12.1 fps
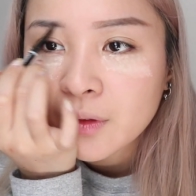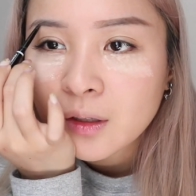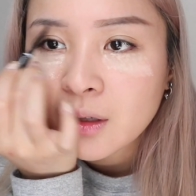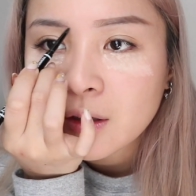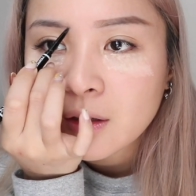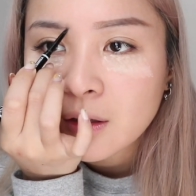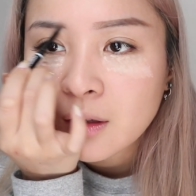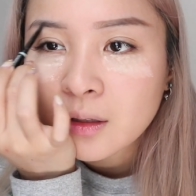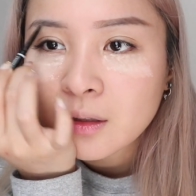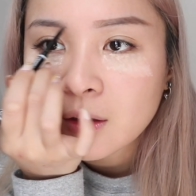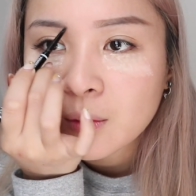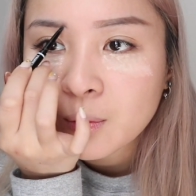Yeah,
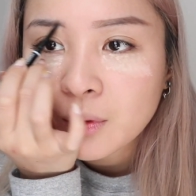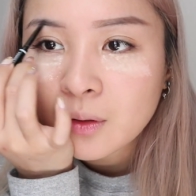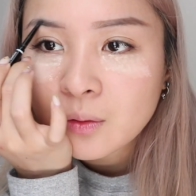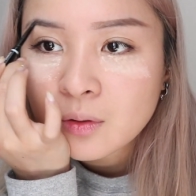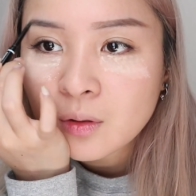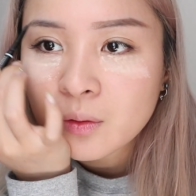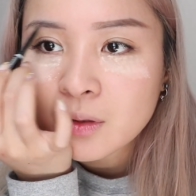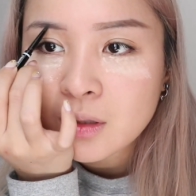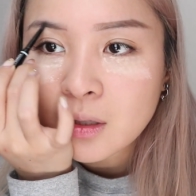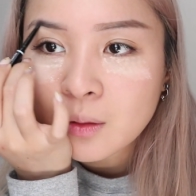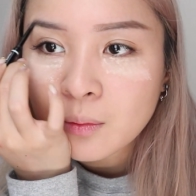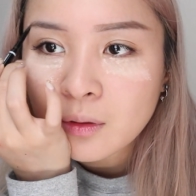and brows always
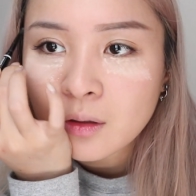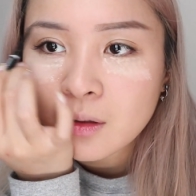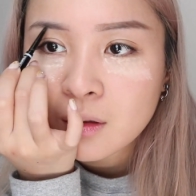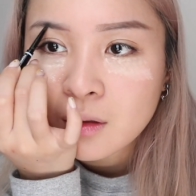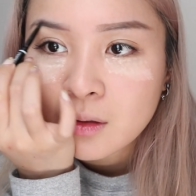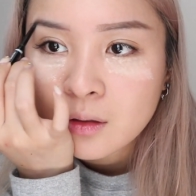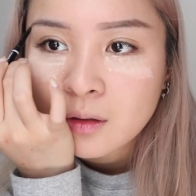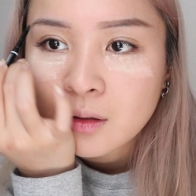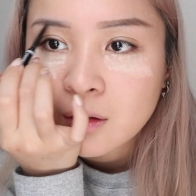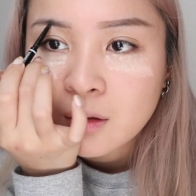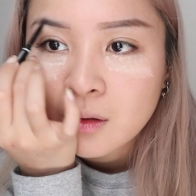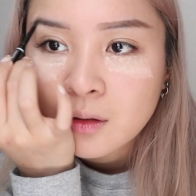take me
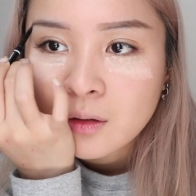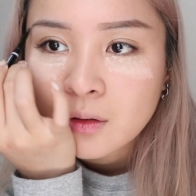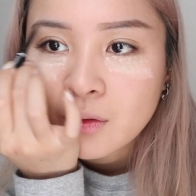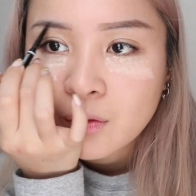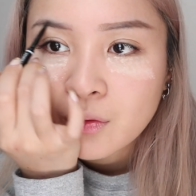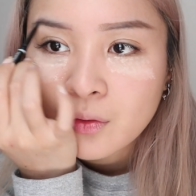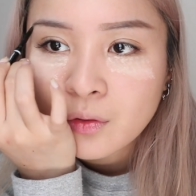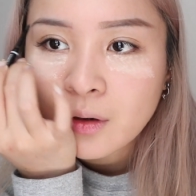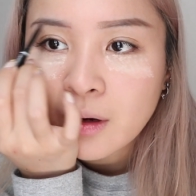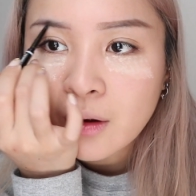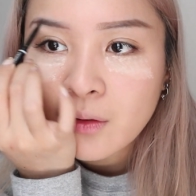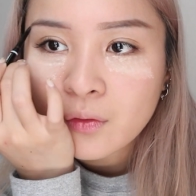
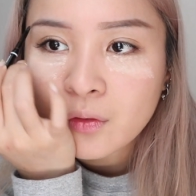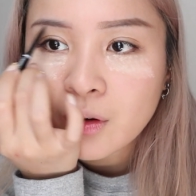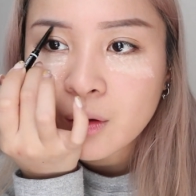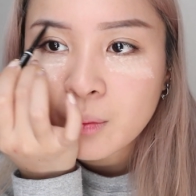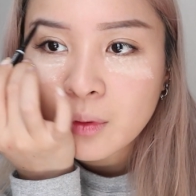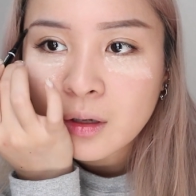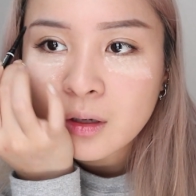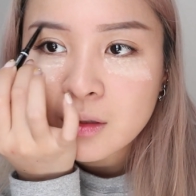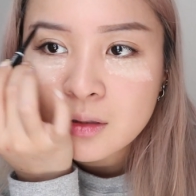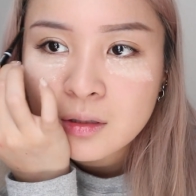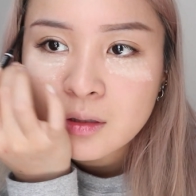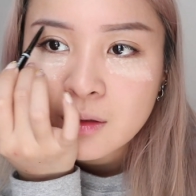forever
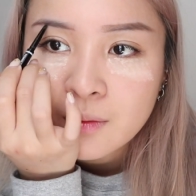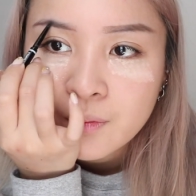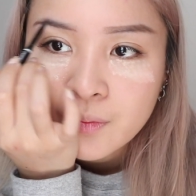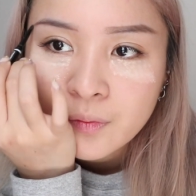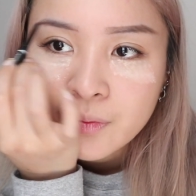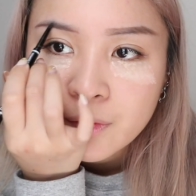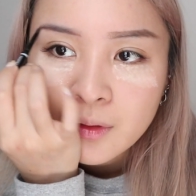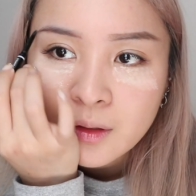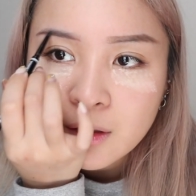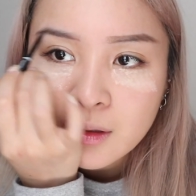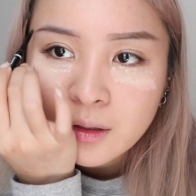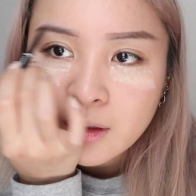because
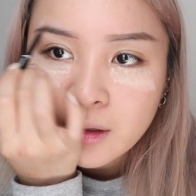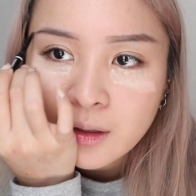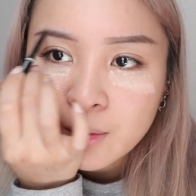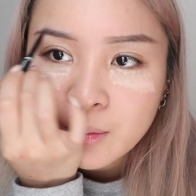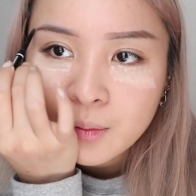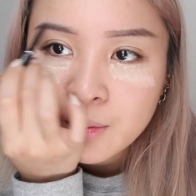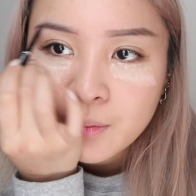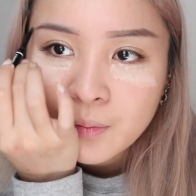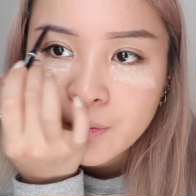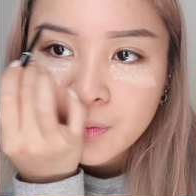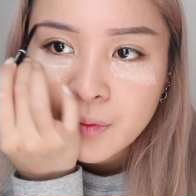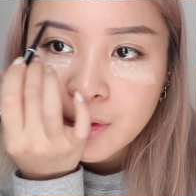I
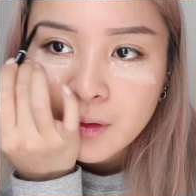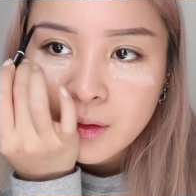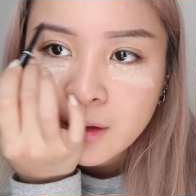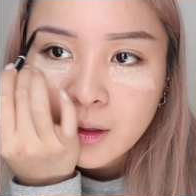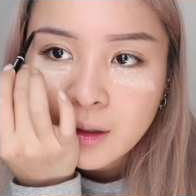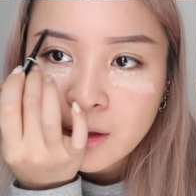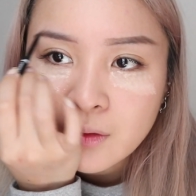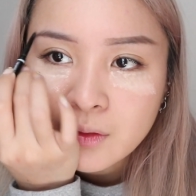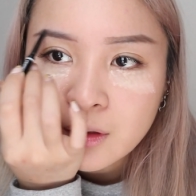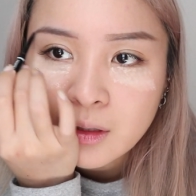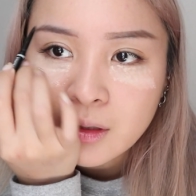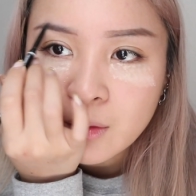kind of
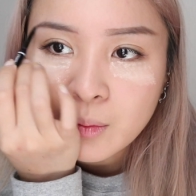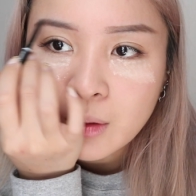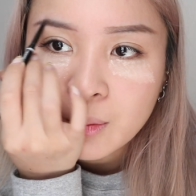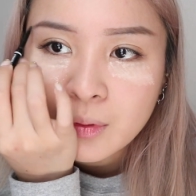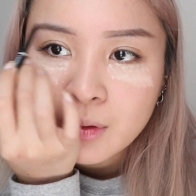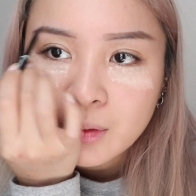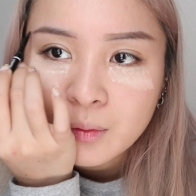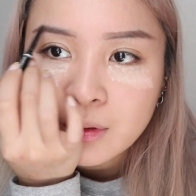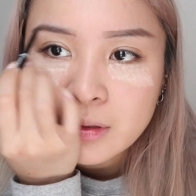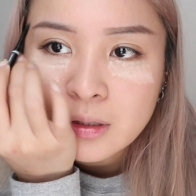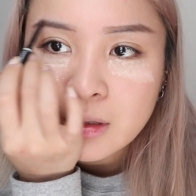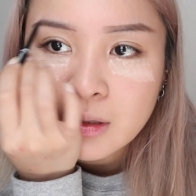cleaned them up
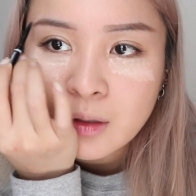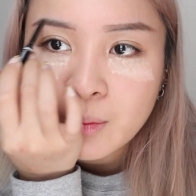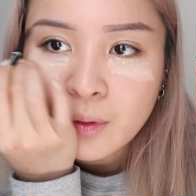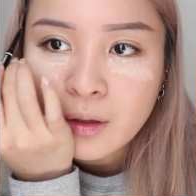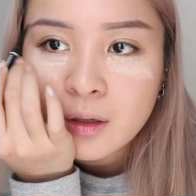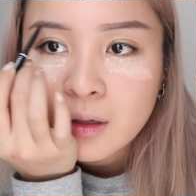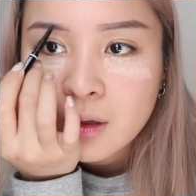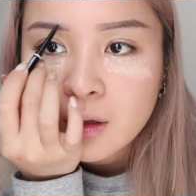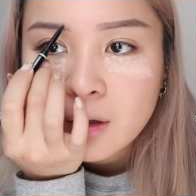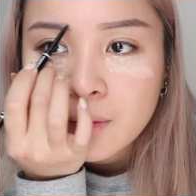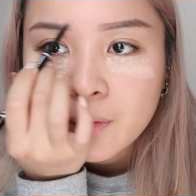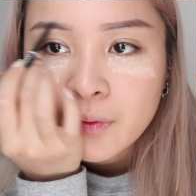recently, but
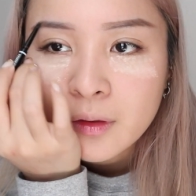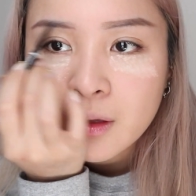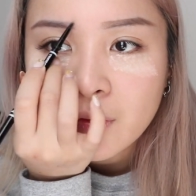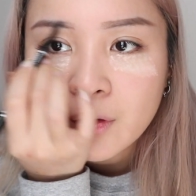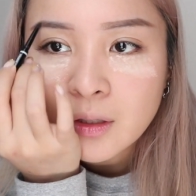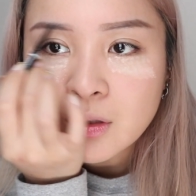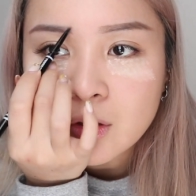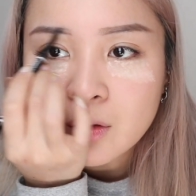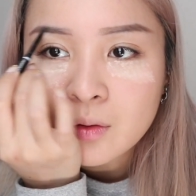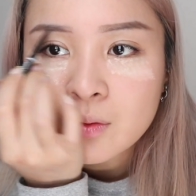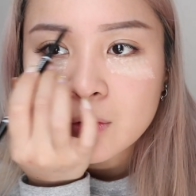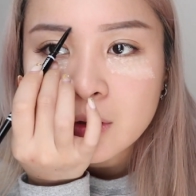if I
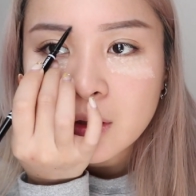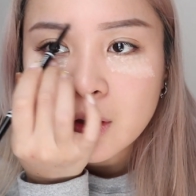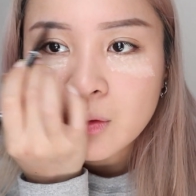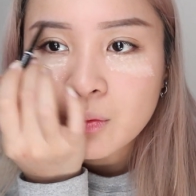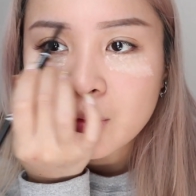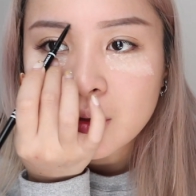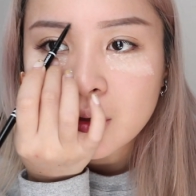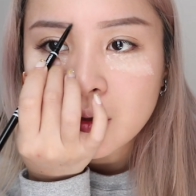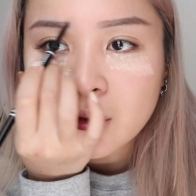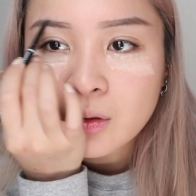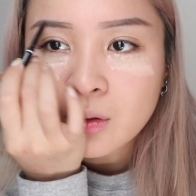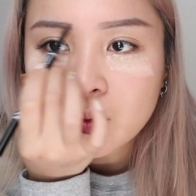don't, I
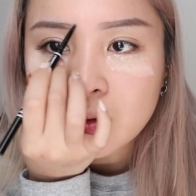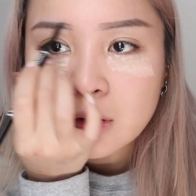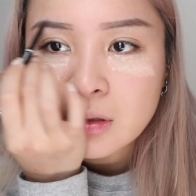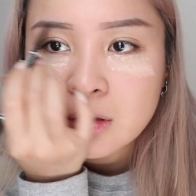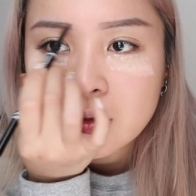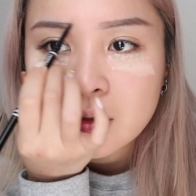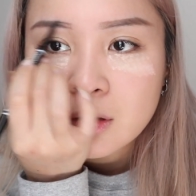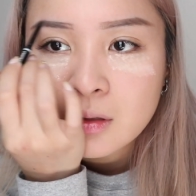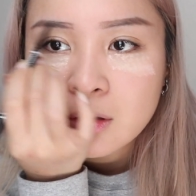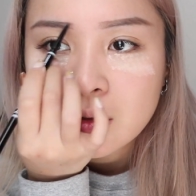really noticed,